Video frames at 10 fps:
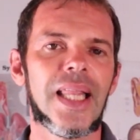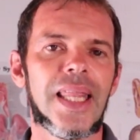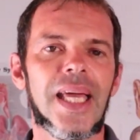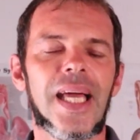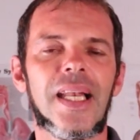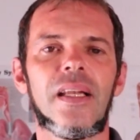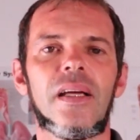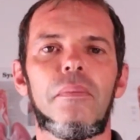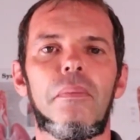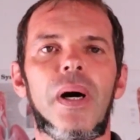then
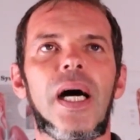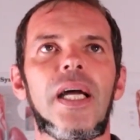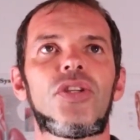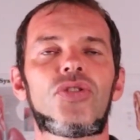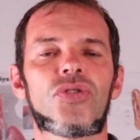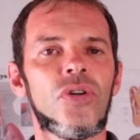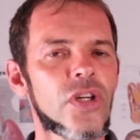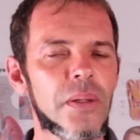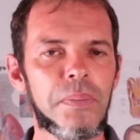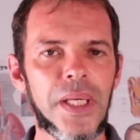my
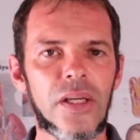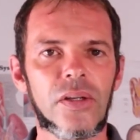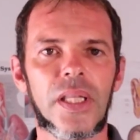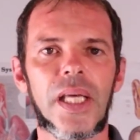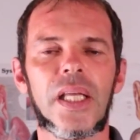strong opinion